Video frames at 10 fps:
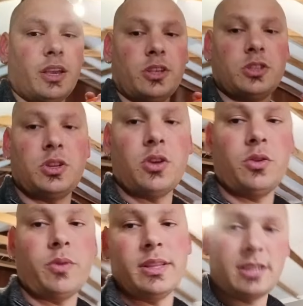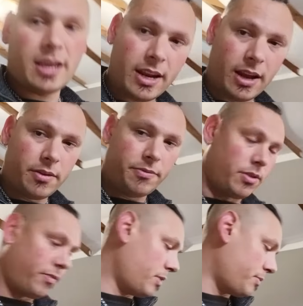external antenna for the
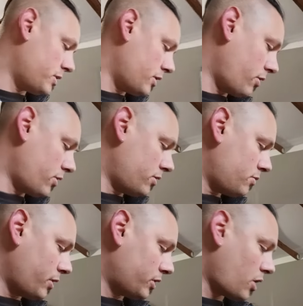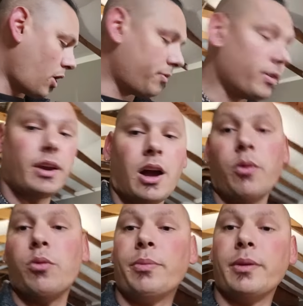Flipper Zero, which hopefully I
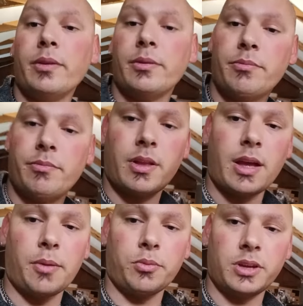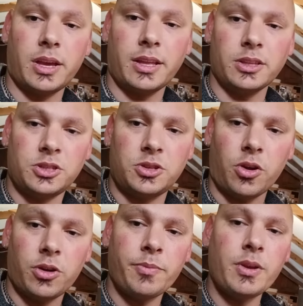will be able to get in
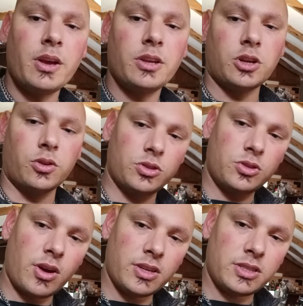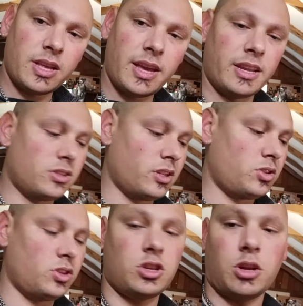stock. So it looks nice and neat, and it's
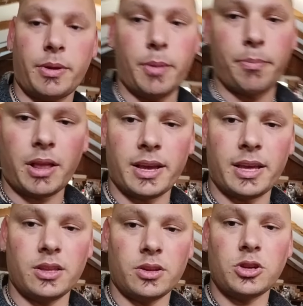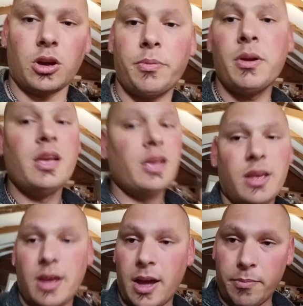literally just going to be a plug in the top
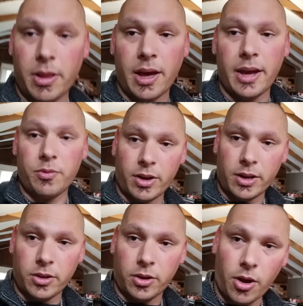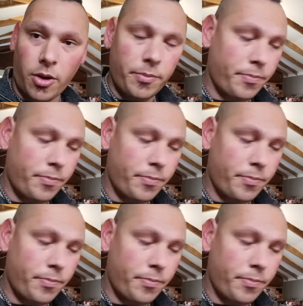and play ready to go.